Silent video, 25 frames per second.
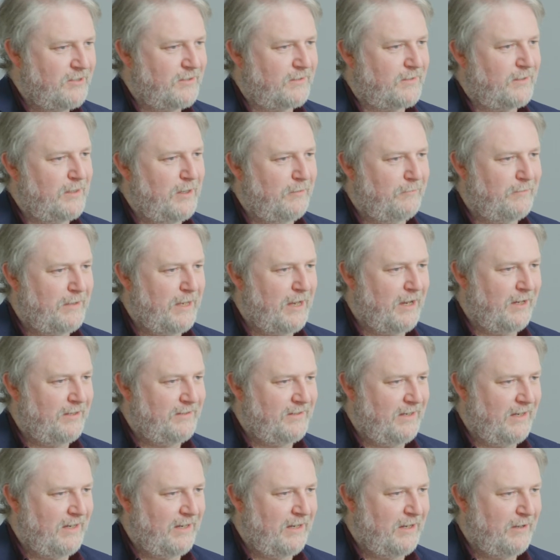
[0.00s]
just love the
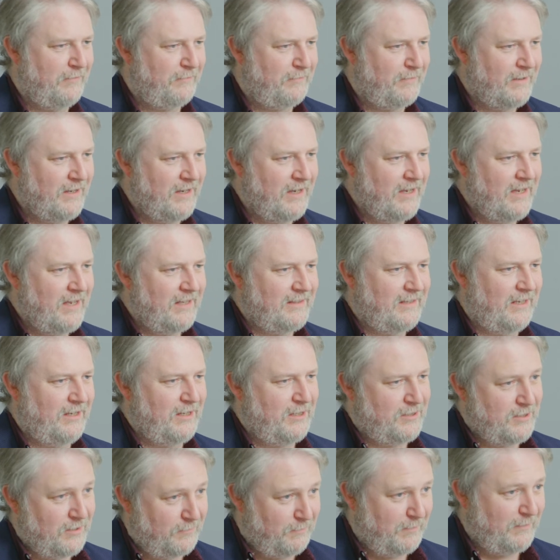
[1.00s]
idea of that you could
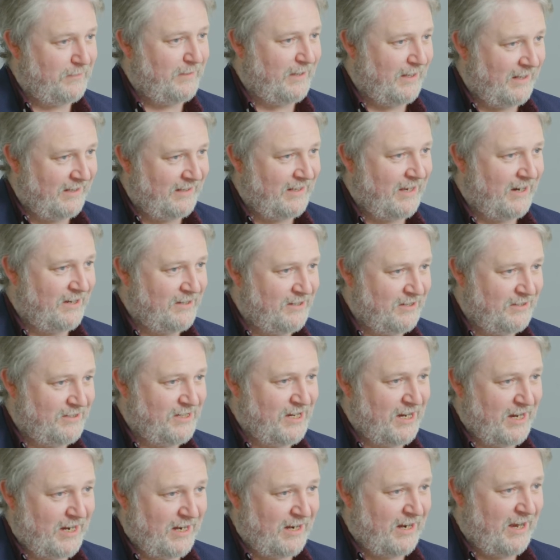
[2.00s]
just be sitting there in your
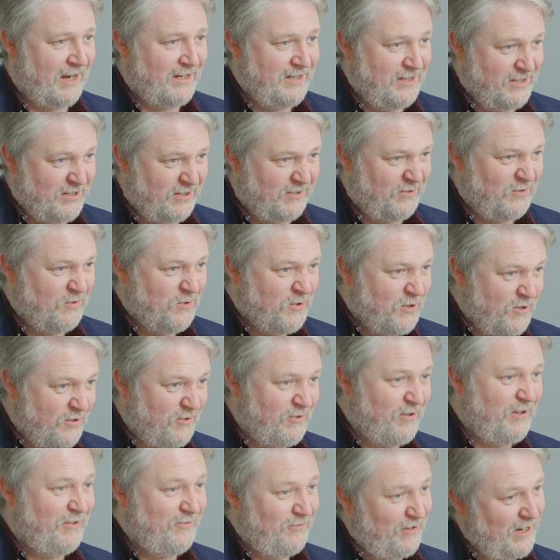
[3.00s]
chair and you just order
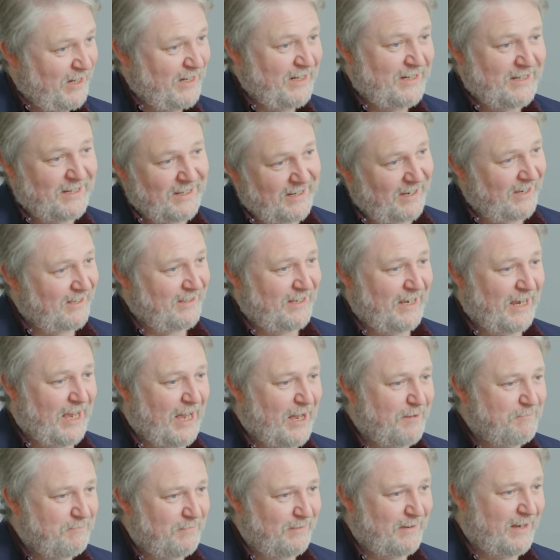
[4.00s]
a drink on the
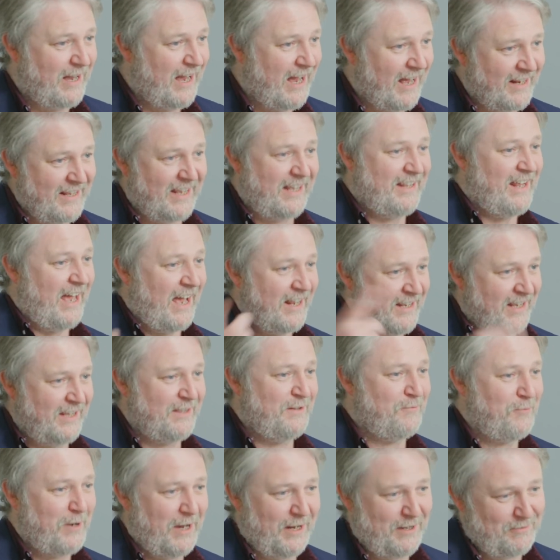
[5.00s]
app, and then the
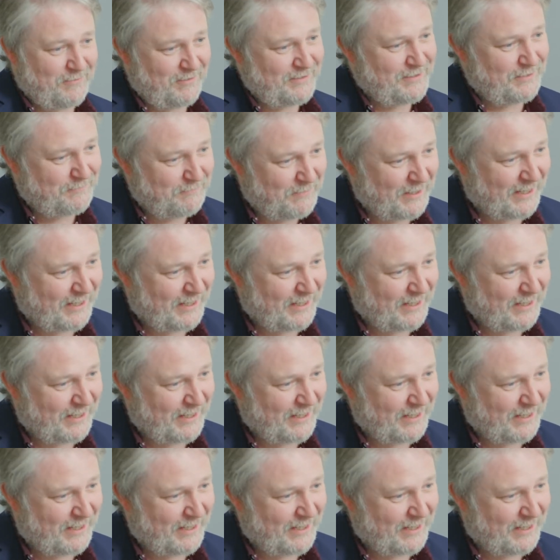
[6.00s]
waiter will just